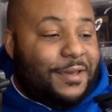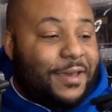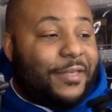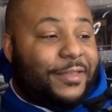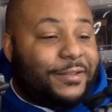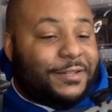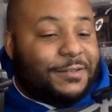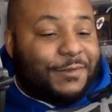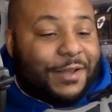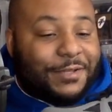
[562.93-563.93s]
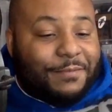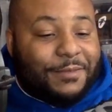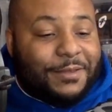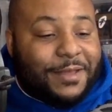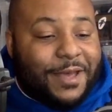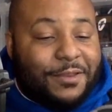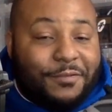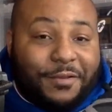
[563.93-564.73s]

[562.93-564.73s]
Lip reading: And this is something that you